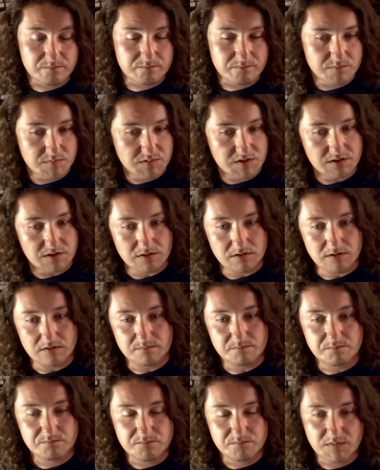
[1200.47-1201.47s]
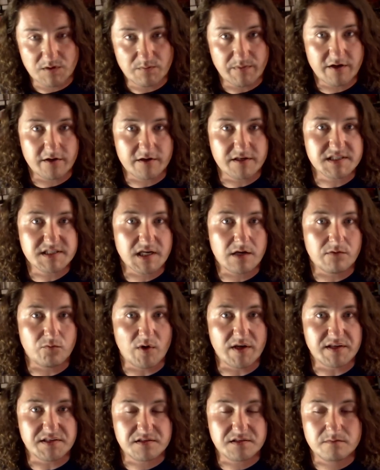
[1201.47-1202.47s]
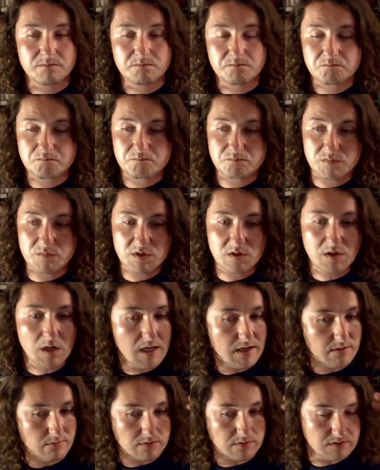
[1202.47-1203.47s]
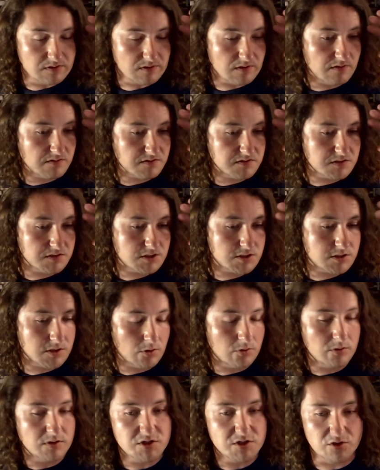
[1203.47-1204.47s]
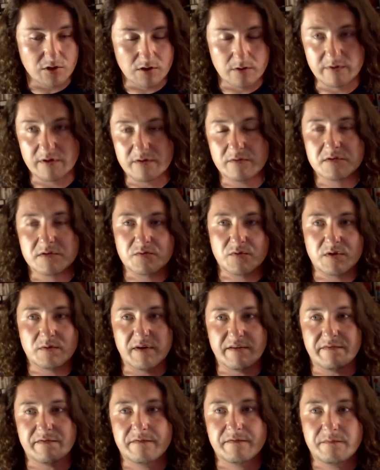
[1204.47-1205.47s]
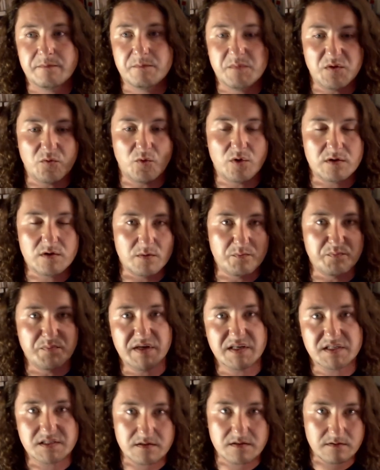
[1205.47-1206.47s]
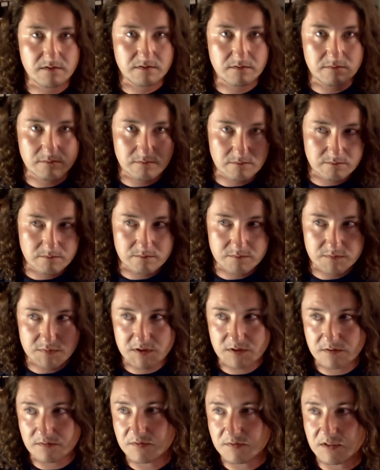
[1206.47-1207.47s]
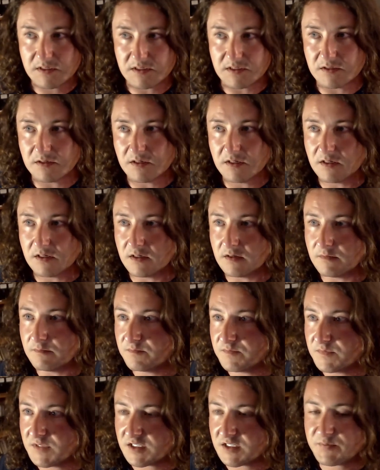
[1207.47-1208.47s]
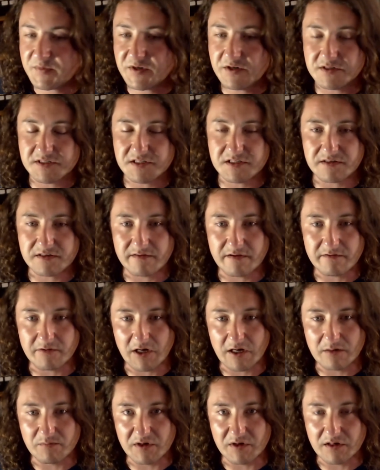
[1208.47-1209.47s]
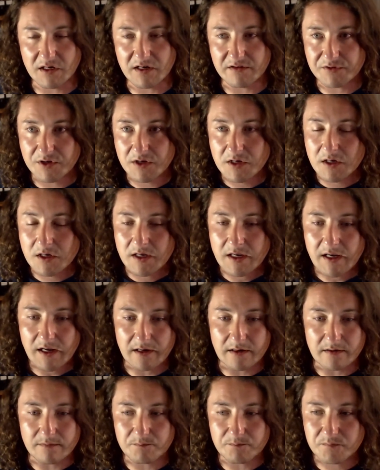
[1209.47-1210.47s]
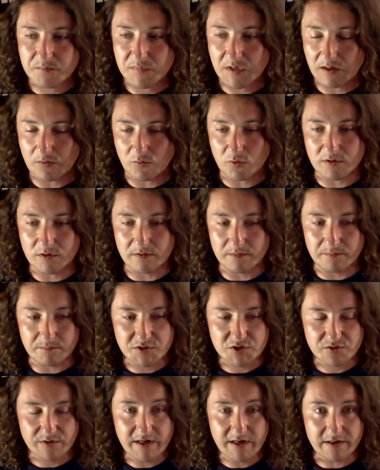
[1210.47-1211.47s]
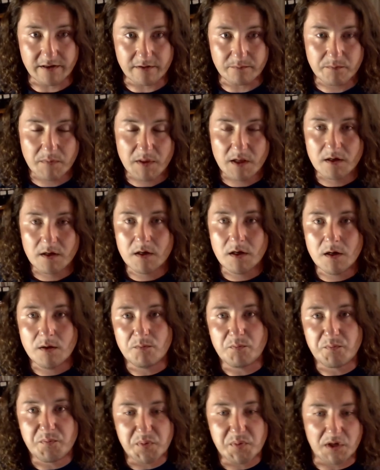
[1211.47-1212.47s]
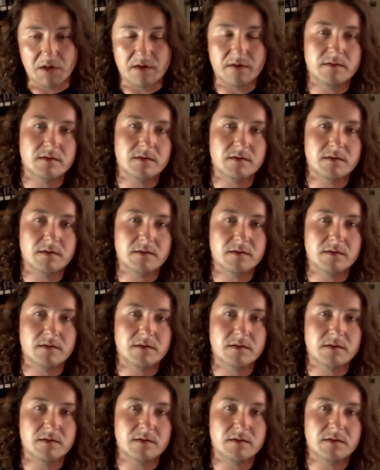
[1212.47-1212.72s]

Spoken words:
the American Southwest it was so enjoyable. It was one of the best and experiences I've ever had in my life, and I wouldn't trade it. But